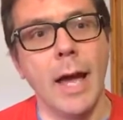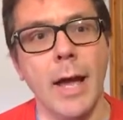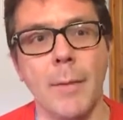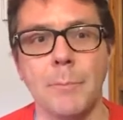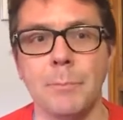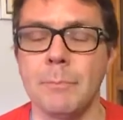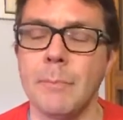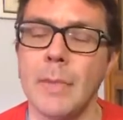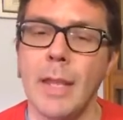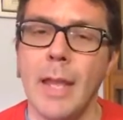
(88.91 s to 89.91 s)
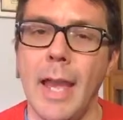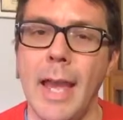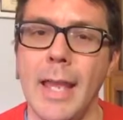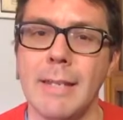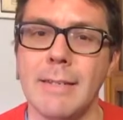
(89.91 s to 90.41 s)
And
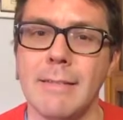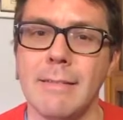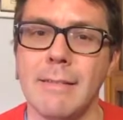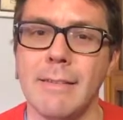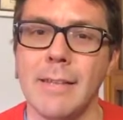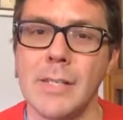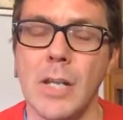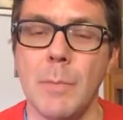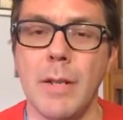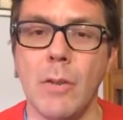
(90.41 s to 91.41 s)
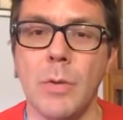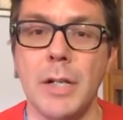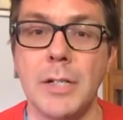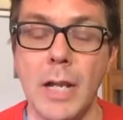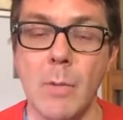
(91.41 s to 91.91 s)
there's going to be another one
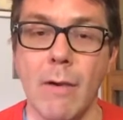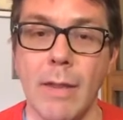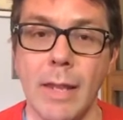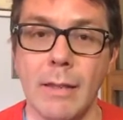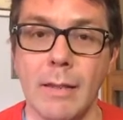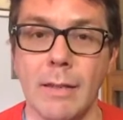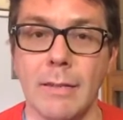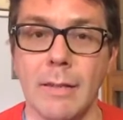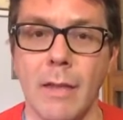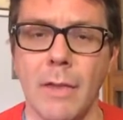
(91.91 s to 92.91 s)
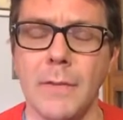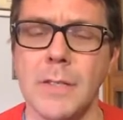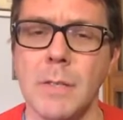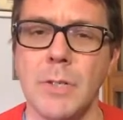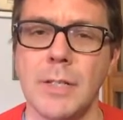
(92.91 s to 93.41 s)
in January, and I think the
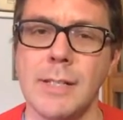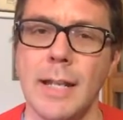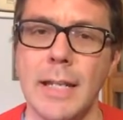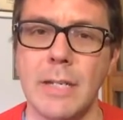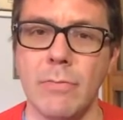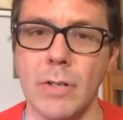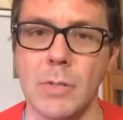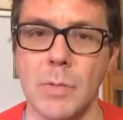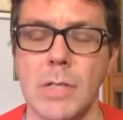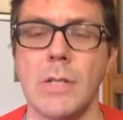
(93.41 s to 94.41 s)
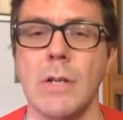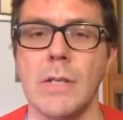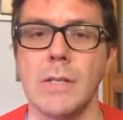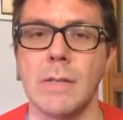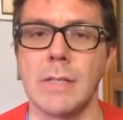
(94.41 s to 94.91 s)
subject's slightly different, which is
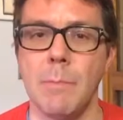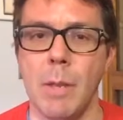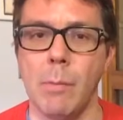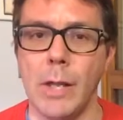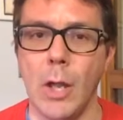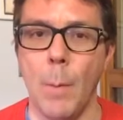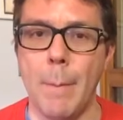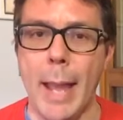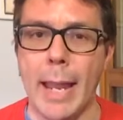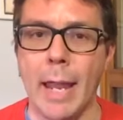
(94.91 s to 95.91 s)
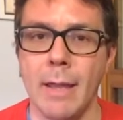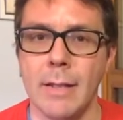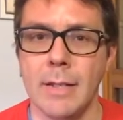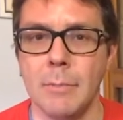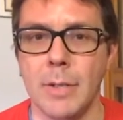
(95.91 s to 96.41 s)
good, so the same people can go back,
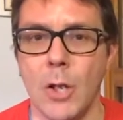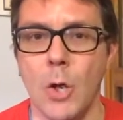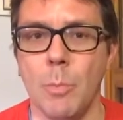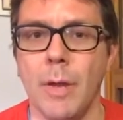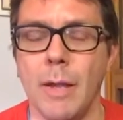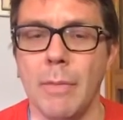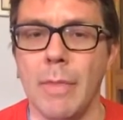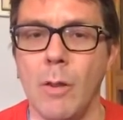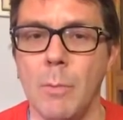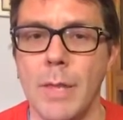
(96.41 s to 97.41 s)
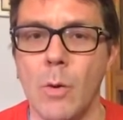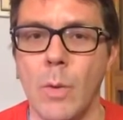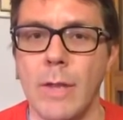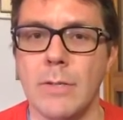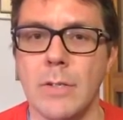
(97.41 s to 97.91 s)
but I hope there will be a
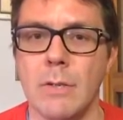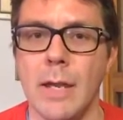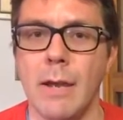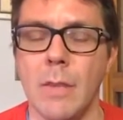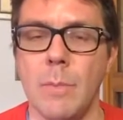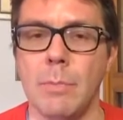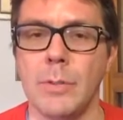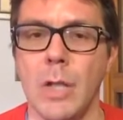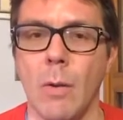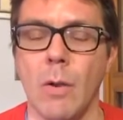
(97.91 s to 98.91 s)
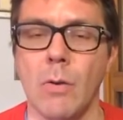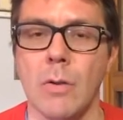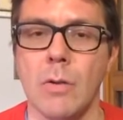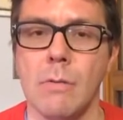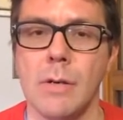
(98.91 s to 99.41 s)
way to get other people to go along
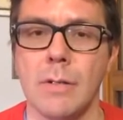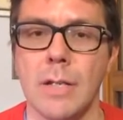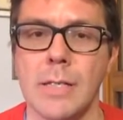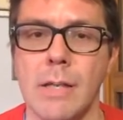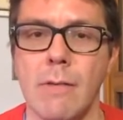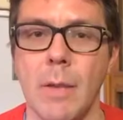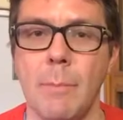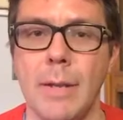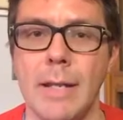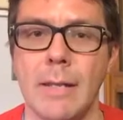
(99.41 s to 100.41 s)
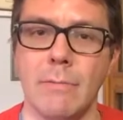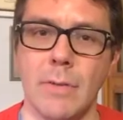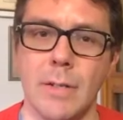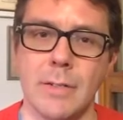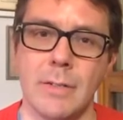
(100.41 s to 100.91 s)
who aren't necessarily completely
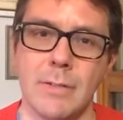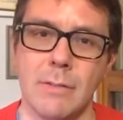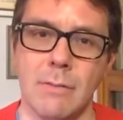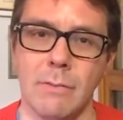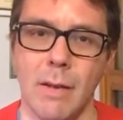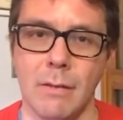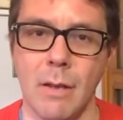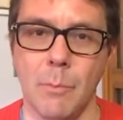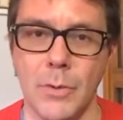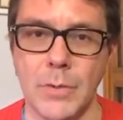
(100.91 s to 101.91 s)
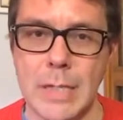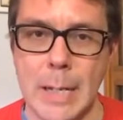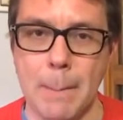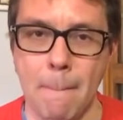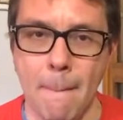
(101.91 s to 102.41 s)
converted to Final Cut Pro
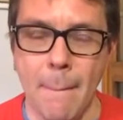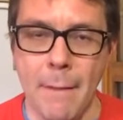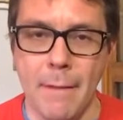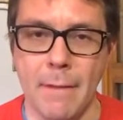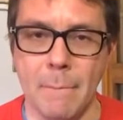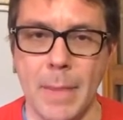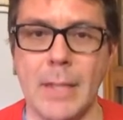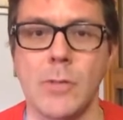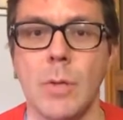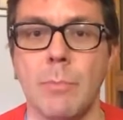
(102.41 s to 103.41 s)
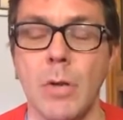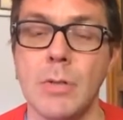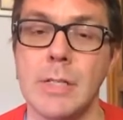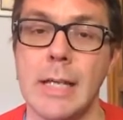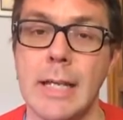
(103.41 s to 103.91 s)
10. That's on the pro
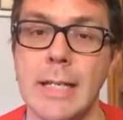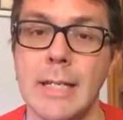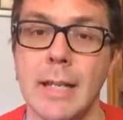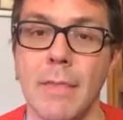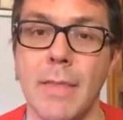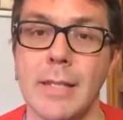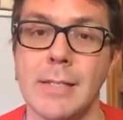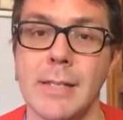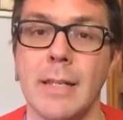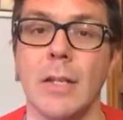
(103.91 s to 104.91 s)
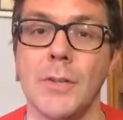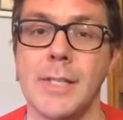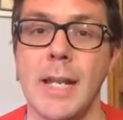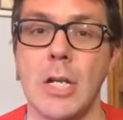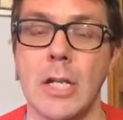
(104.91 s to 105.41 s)
side, and that's in
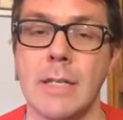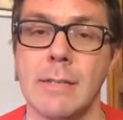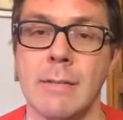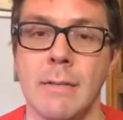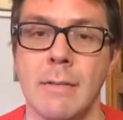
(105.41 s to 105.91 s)
Los Angeles.